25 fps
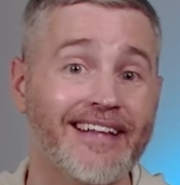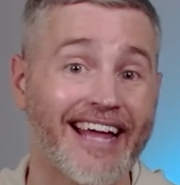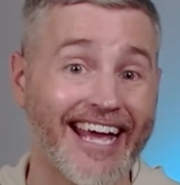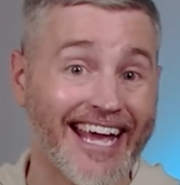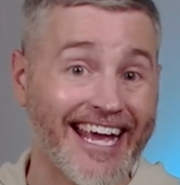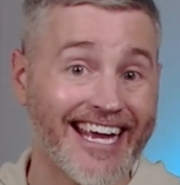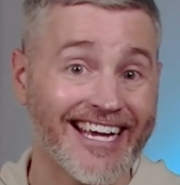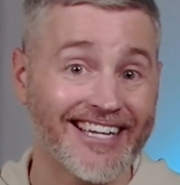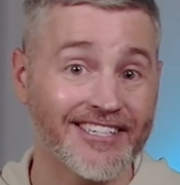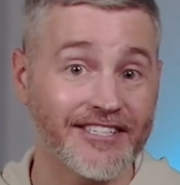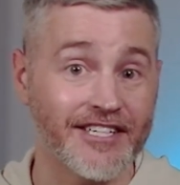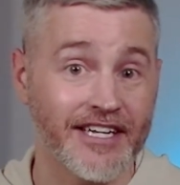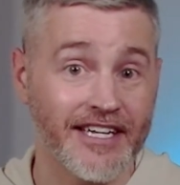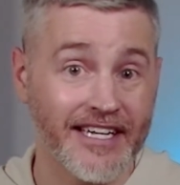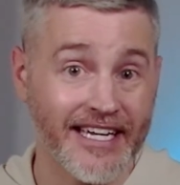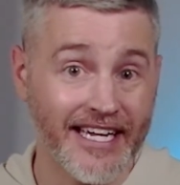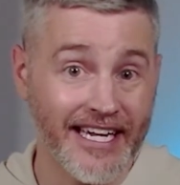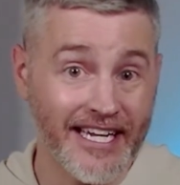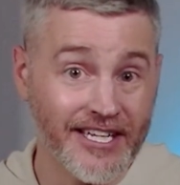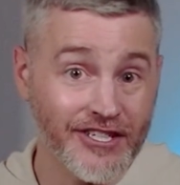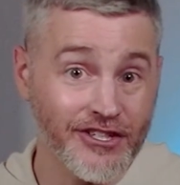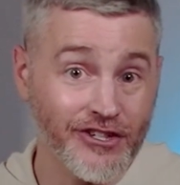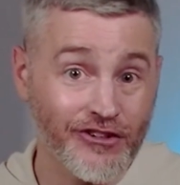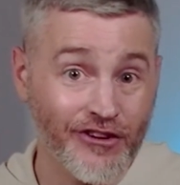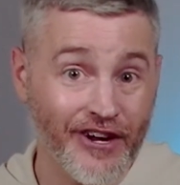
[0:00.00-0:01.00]
and
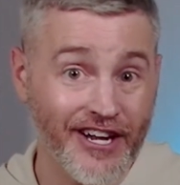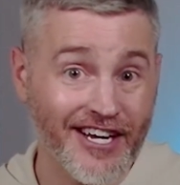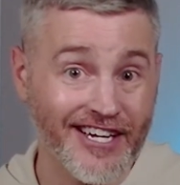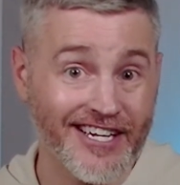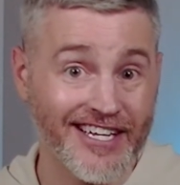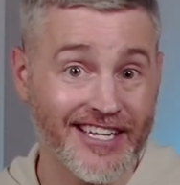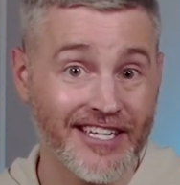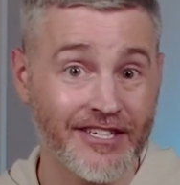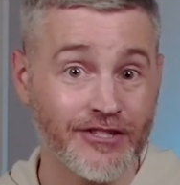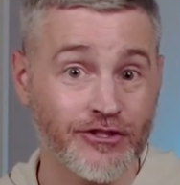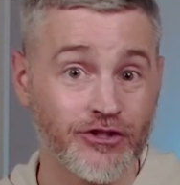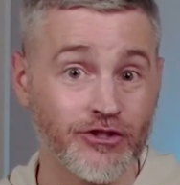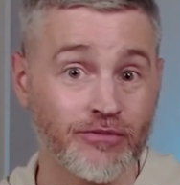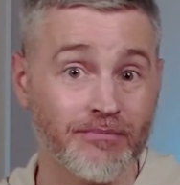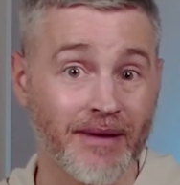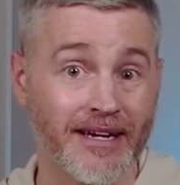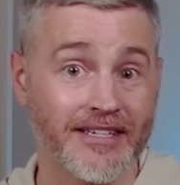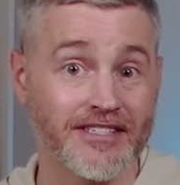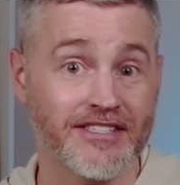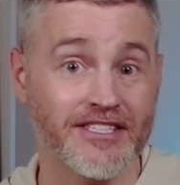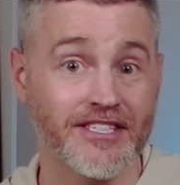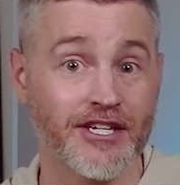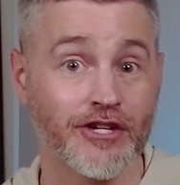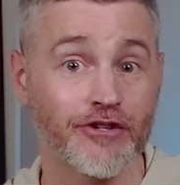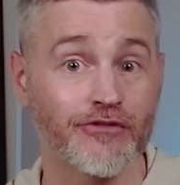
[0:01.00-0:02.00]
integrated it into my
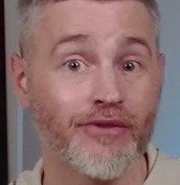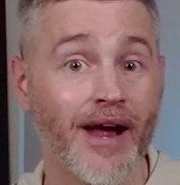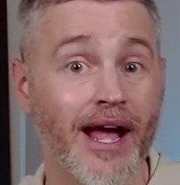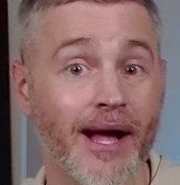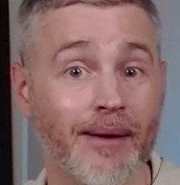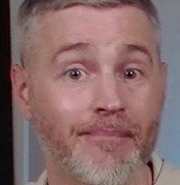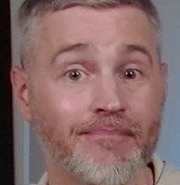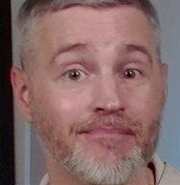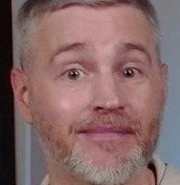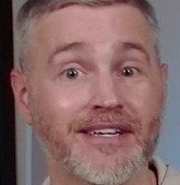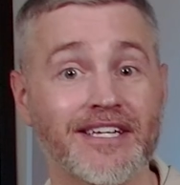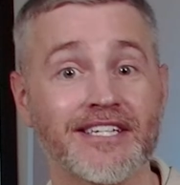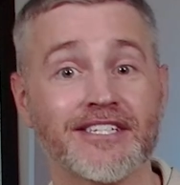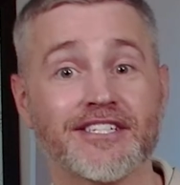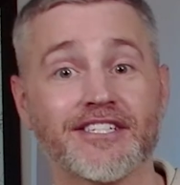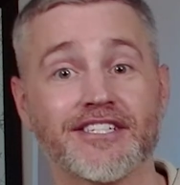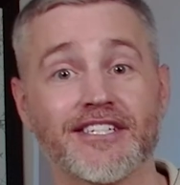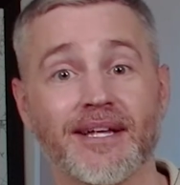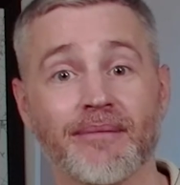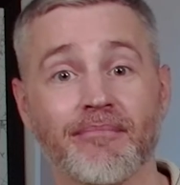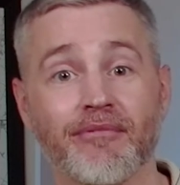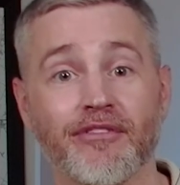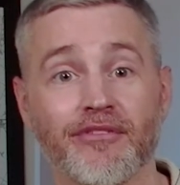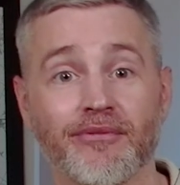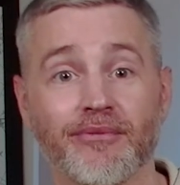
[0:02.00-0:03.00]
CRM in
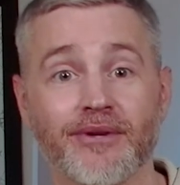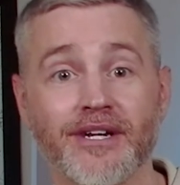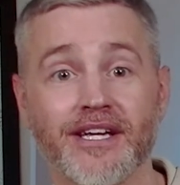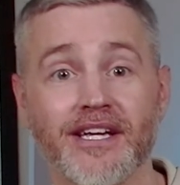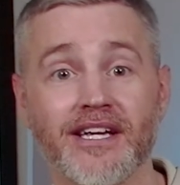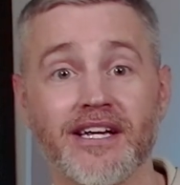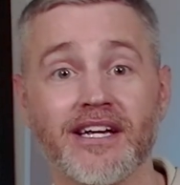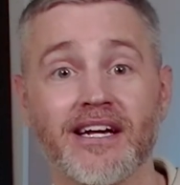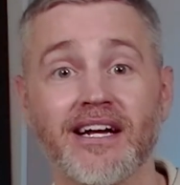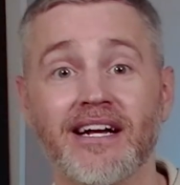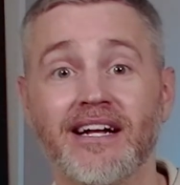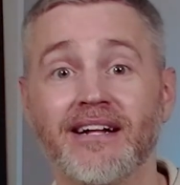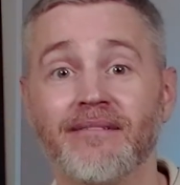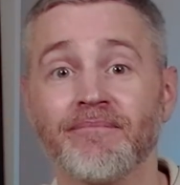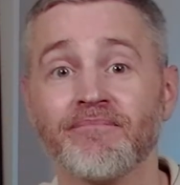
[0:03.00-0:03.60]
step 3,